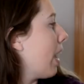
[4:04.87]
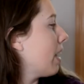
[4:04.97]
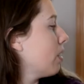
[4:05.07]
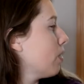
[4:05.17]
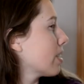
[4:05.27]
I
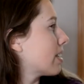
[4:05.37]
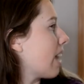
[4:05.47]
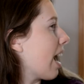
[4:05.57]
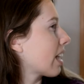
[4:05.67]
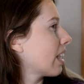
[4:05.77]
don't know
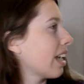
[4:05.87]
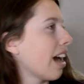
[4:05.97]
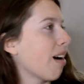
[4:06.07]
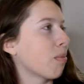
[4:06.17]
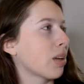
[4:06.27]
exactly
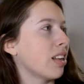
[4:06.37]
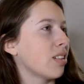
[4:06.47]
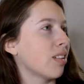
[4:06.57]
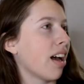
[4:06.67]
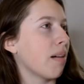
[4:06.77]
how I'm going to
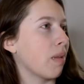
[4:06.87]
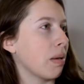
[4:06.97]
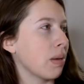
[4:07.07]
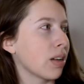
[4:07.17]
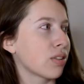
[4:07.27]
do that.
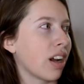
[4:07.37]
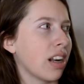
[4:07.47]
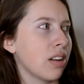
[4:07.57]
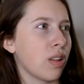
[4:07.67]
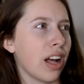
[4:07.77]
Maybe I'll try
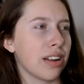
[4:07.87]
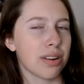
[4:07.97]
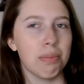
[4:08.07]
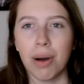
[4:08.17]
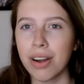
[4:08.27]
to do that
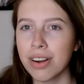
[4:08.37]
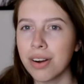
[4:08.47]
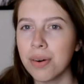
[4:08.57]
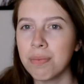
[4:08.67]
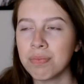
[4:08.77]

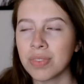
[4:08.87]
tomorrow.